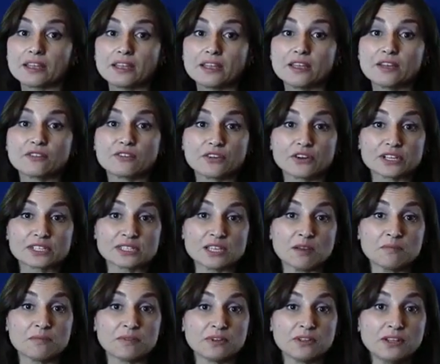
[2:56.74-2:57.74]
For
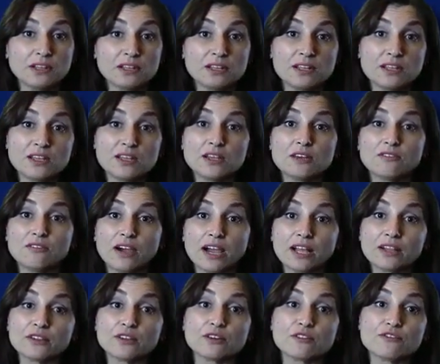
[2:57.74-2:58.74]
example,
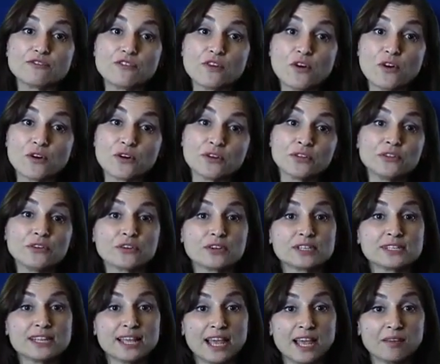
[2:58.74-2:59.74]
while your phone or
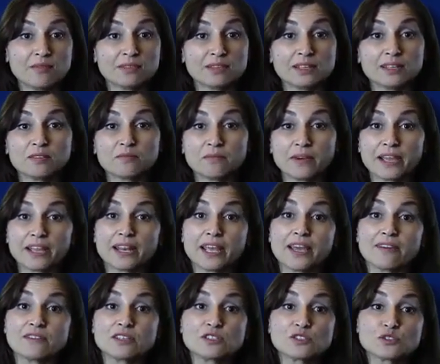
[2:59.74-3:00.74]
tablet might
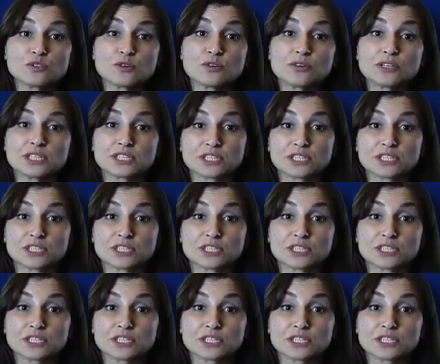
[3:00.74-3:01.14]
have a storage